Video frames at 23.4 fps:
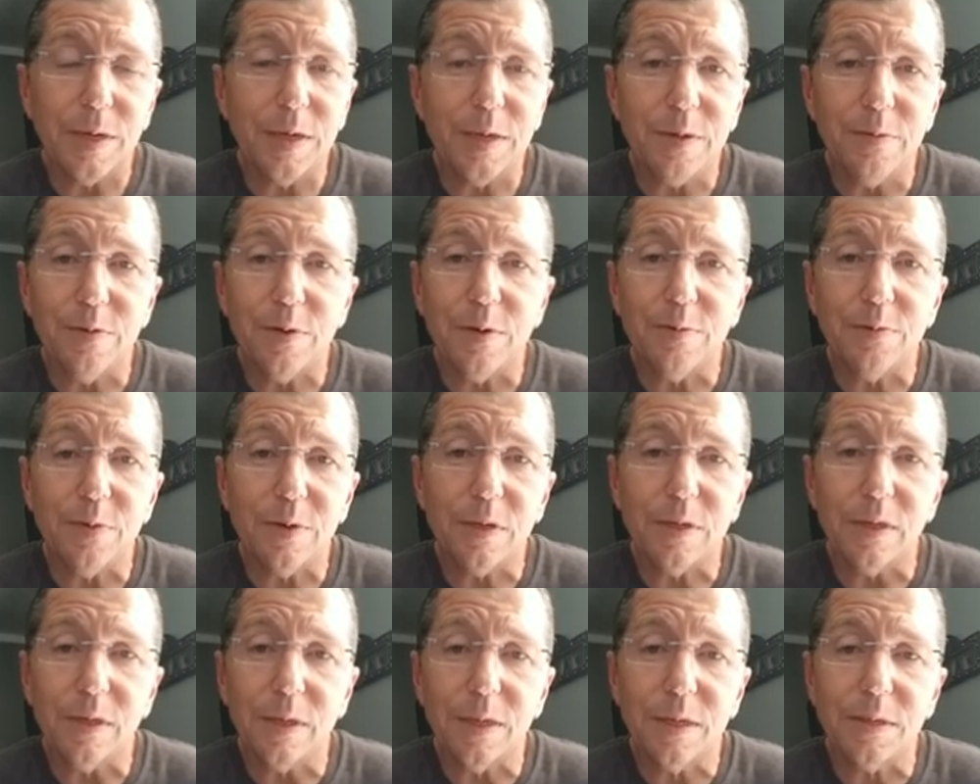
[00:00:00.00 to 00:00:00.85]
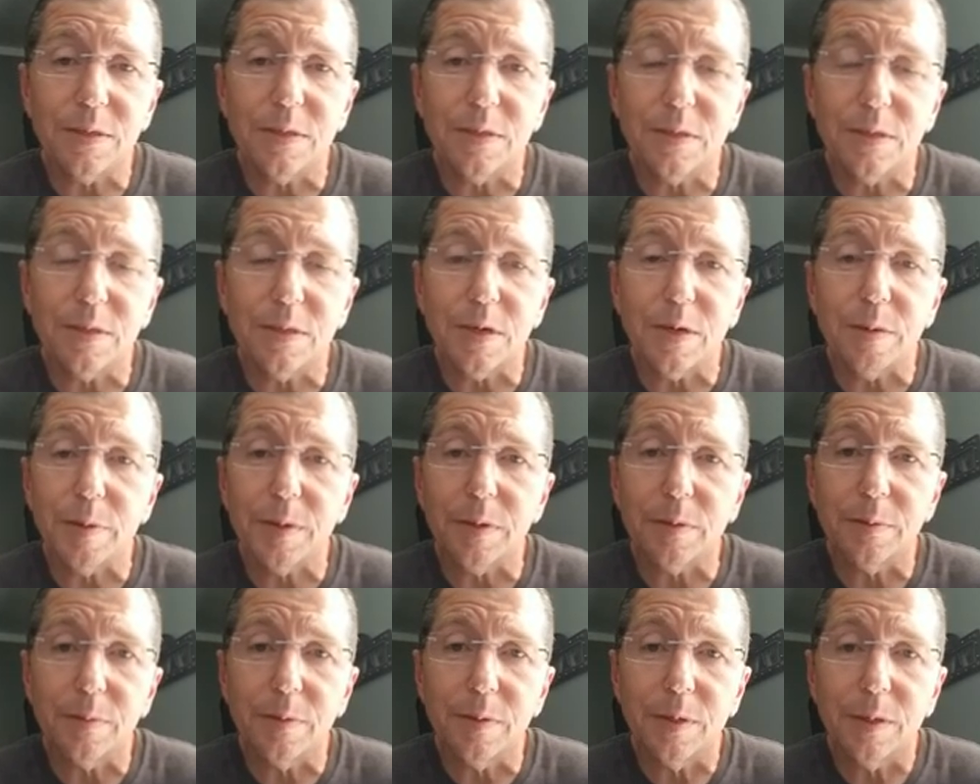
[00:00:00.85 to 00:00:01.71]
even if he delays his coming,